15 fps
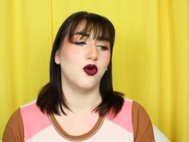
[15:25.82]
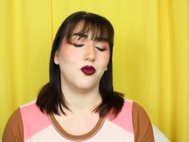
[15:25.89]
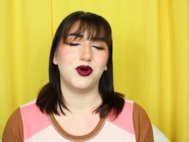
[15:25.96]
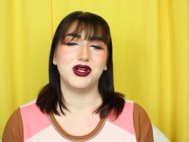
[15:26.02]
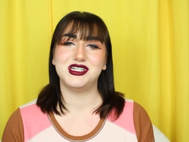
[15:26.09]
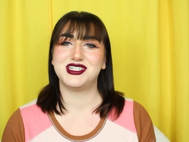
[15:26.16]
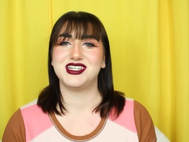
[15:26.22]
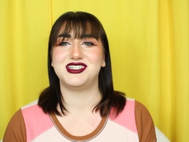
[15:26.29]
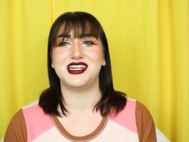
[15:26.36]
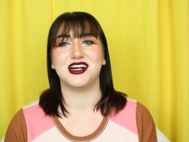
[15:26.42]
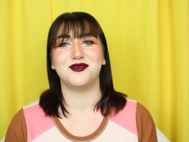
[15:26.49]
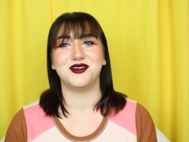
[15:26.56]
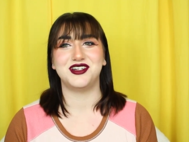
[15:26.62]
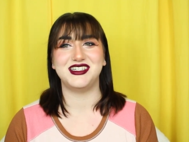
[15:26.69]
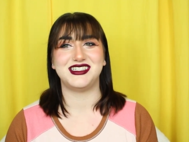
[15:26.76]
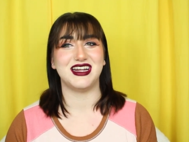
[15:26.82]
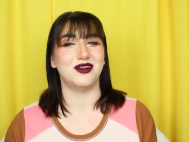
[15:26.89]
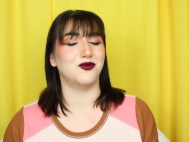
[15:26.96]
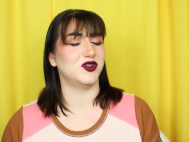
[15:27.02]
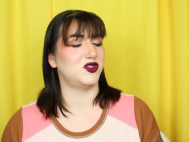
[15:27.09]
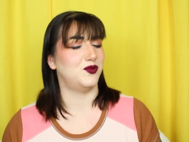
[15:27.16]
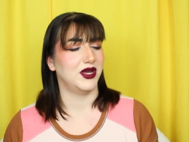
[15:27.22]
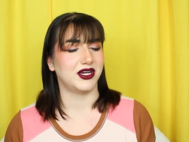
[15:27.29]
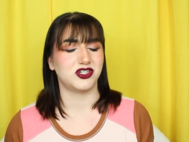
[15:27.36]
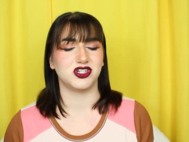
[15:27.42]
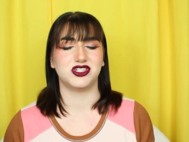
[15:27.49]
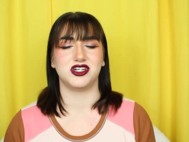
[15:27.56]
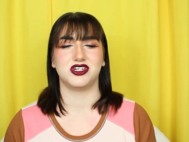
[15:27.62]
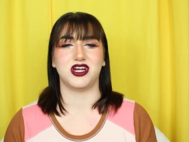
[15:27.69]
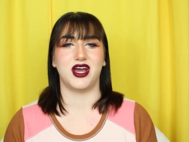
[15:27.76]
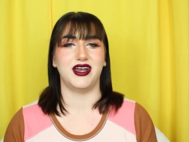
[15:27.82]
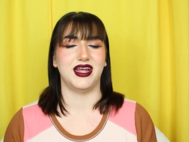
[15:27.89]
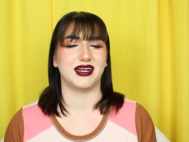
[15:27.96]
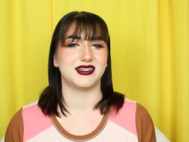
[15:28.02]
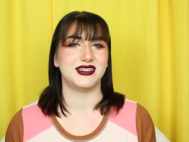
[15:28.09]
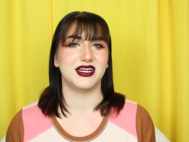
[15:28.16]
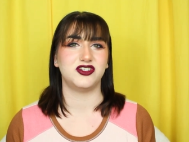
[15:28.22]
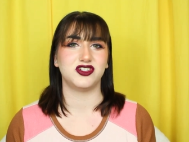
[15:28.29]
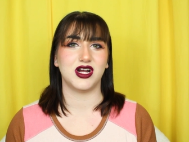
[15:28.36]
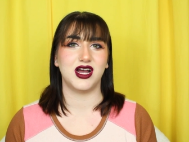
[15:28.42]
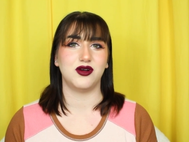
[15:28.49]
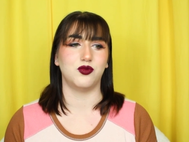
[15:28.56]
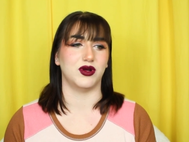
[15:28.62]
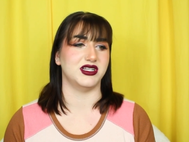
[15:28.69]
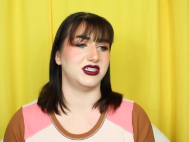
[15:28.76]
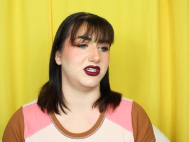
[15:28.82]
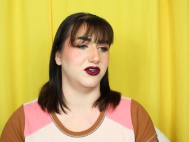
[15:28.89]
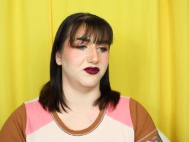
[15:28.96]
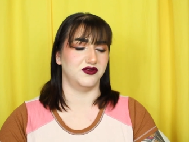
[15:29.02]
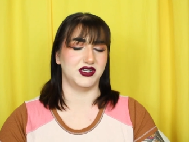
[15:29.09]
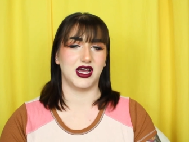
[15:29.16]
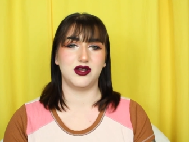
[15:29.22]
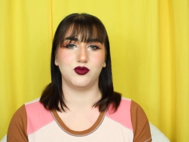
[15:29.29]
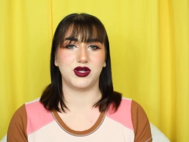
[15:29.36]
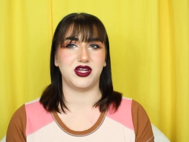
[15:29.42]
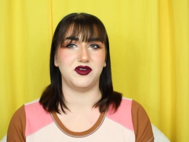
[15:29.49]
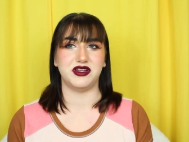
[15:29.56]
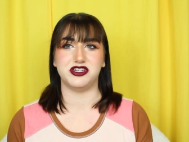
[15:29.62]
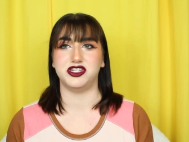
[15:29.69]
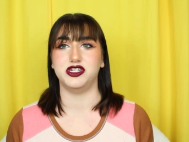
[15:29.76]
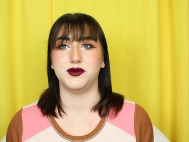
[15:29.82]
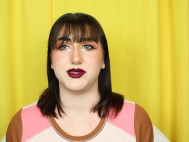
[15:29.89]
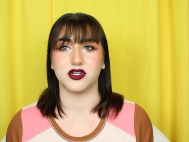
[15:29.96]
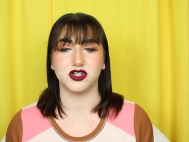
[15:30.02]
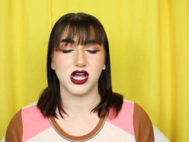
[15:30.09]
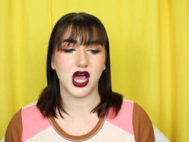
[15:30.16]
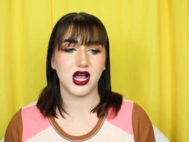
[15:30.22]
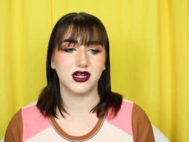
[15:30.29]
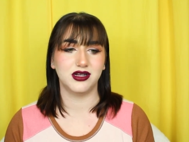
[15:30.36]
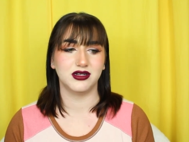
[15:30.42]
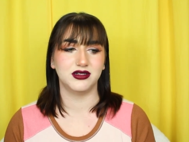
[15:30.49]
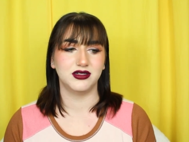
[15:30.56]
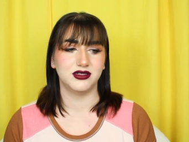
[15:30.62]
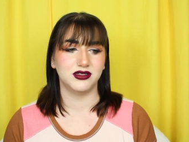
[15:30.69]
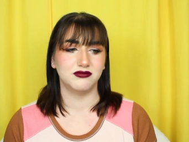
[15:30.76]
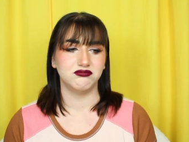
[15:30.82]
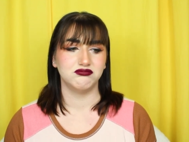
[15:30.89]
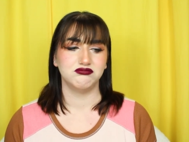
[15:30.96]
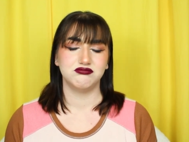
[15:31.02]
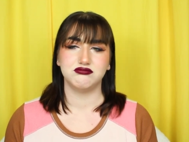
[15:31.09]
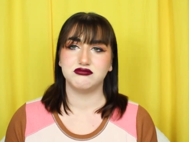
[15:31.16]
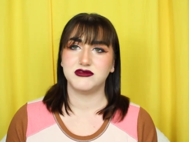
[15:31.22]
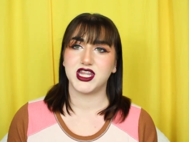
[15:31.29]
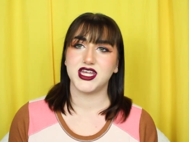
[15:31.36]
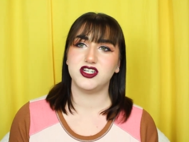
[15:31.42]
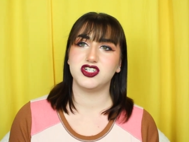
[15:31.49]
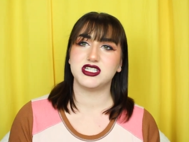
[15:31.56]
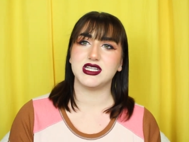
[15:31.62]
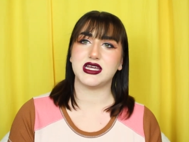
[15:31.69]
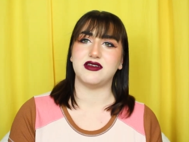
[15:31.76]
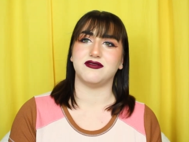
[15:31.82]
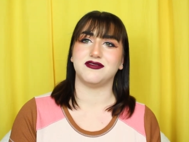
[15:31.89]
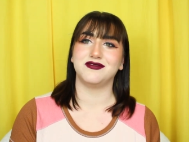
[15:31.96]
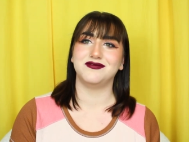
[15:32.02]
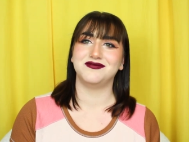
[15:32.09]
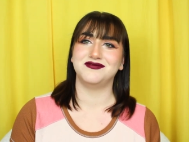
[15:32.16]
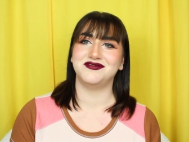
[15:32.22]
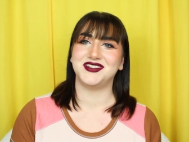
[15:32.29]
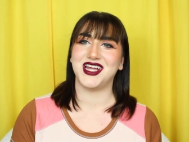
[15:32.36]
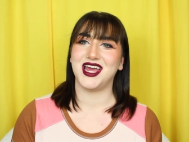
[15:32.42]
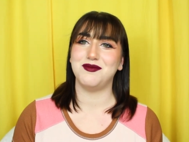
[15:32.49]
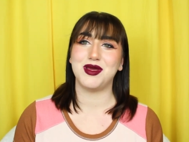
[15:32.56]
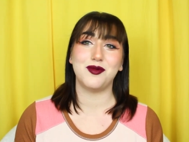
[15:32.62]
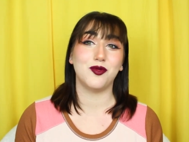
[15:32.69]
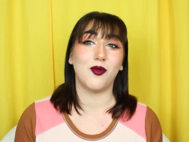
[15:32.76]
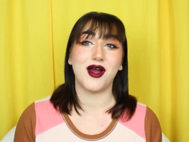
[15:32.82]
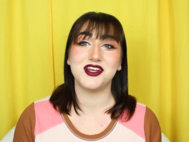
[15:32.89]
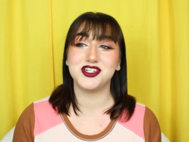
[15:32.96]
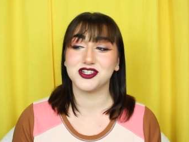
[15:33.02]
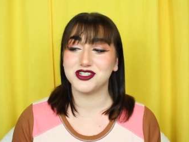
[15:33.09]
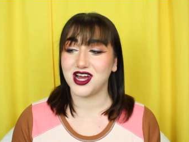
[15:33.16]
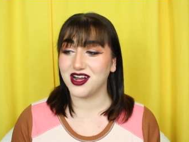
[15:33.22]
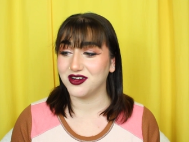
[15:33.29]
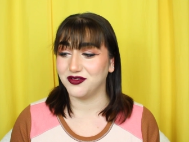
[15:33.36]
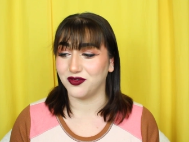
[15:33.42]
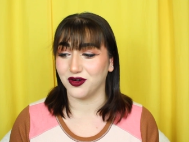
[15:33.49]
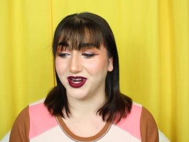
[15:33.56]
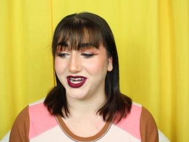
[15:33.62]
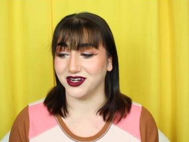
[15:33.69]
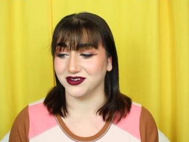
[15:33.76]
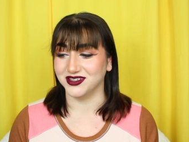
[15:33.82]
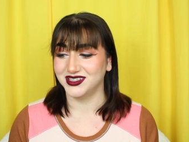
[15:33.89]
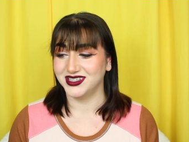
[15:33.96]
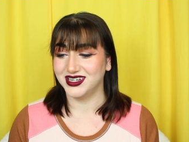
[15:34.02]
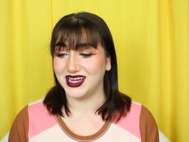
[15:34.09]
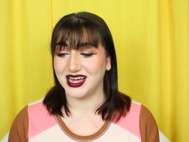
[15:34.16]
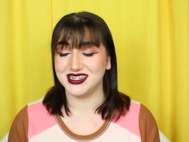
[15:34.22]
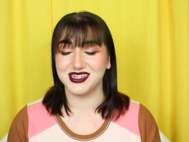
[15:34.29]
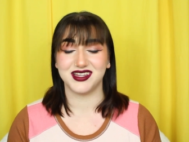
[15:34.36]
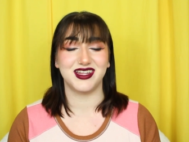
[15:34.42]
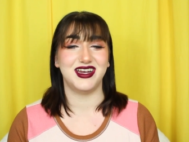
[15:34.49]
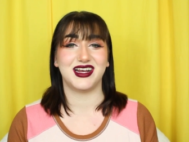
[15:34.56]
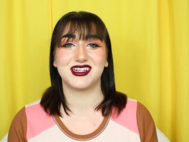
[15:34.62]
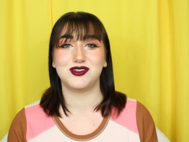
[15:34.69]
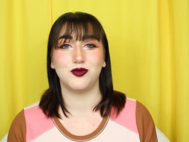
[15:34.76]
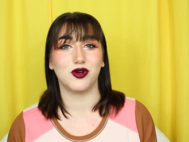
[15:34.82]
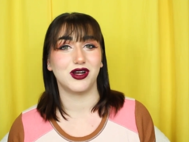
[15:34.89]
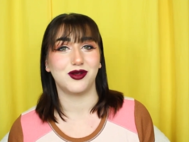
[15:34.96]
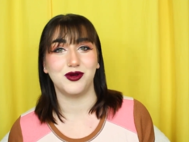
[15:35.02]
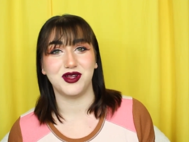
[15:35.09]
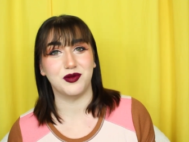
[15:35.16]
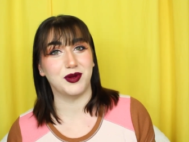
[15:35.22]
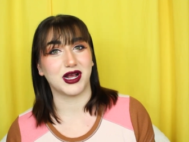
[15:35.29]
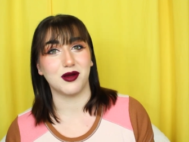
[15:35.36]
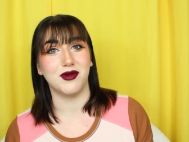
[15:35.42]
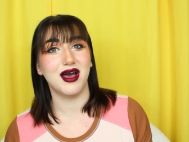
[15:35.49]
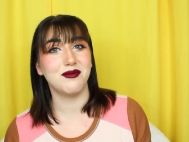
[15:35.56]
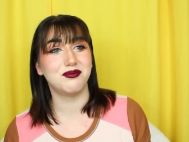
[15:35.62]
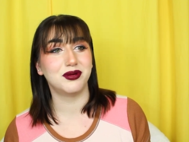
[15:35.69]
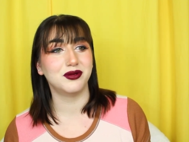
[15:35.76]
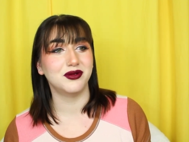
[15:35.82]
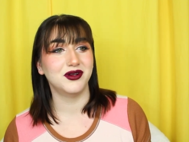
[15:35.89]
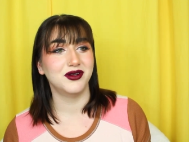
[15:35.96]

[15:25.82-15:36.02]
Once the ceremony is done, once pictures are done, etc., once you've done what you need to do with your dog, they just leave and maybe watch your dog for you until the next morning when you pick them up